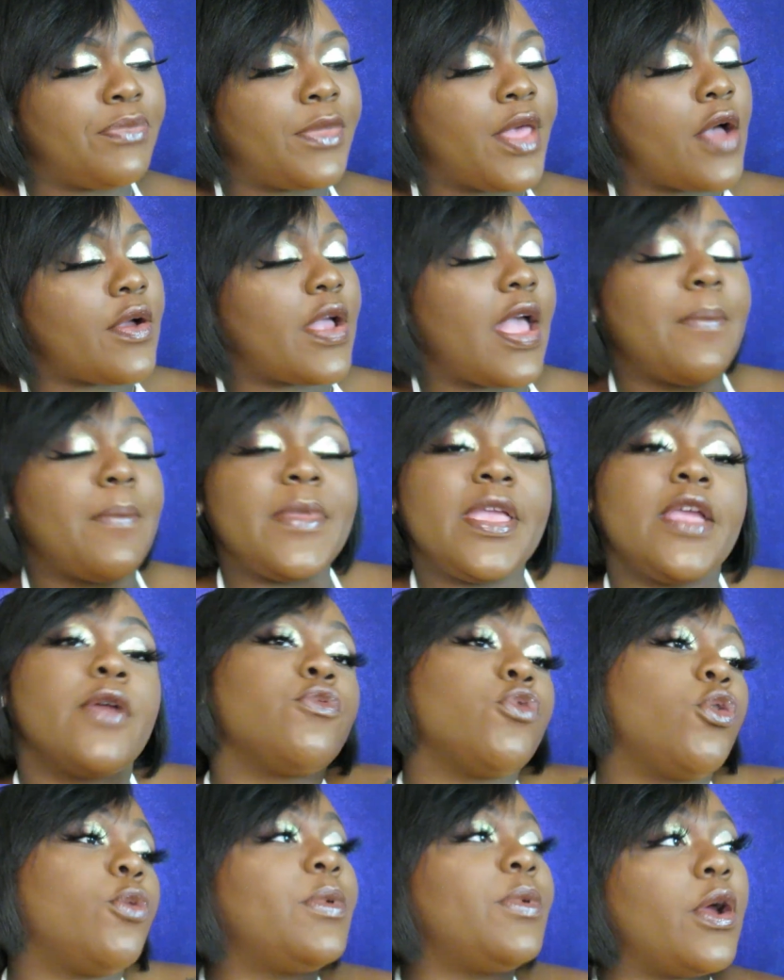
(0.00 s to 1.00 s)
okay, me and
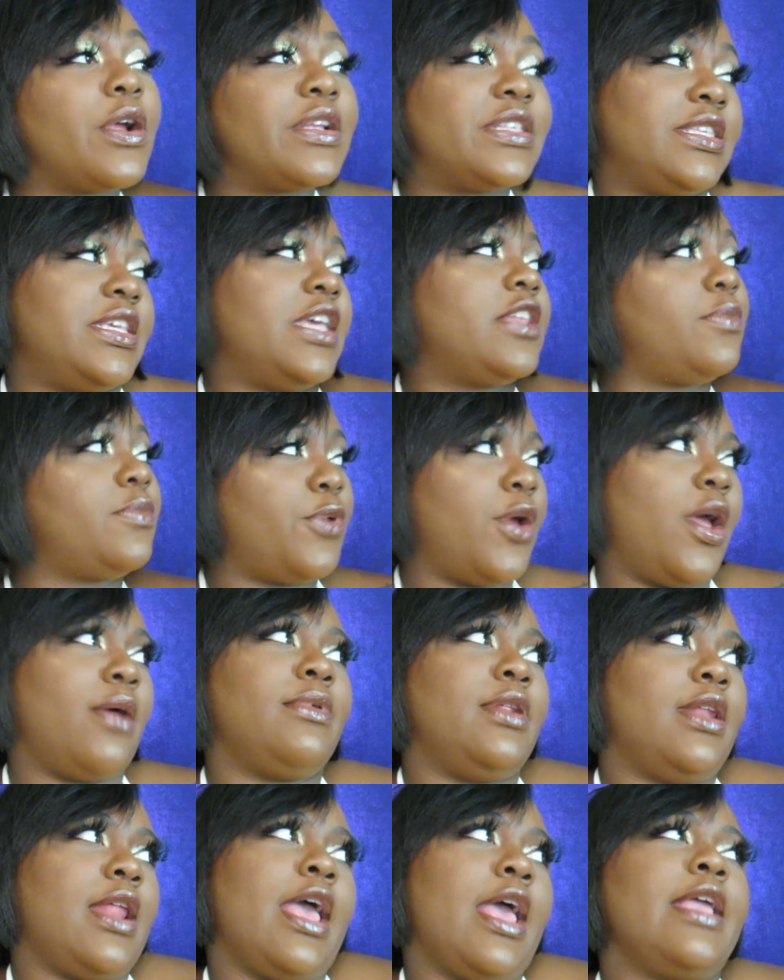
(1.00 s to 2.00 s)
Ruby are together
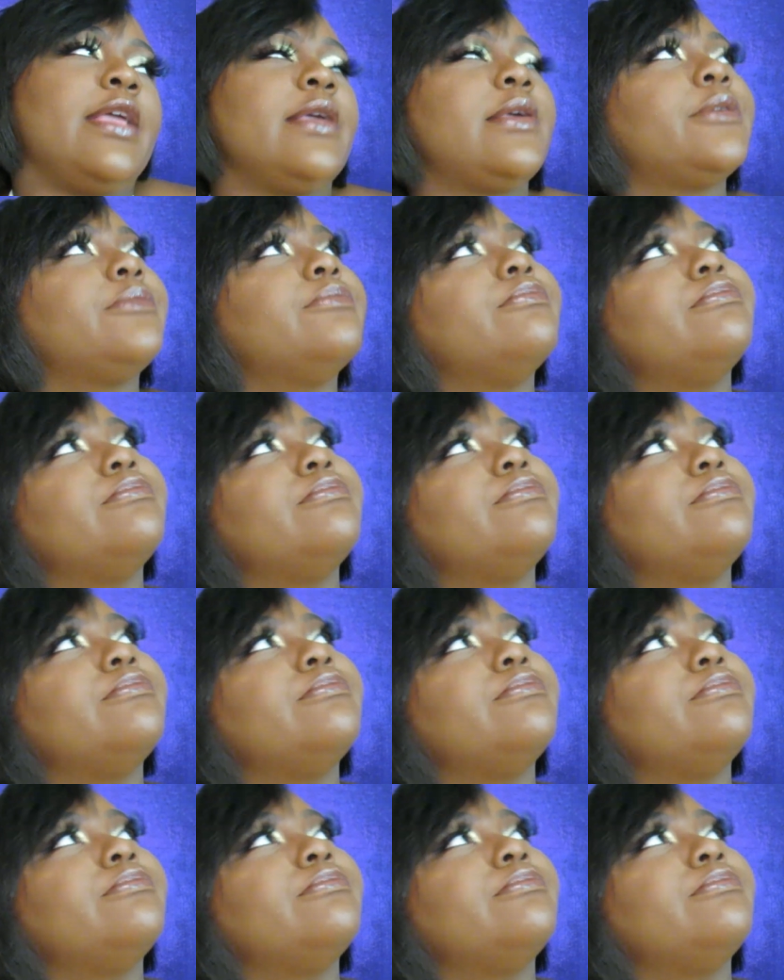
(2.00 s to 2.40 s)
probably like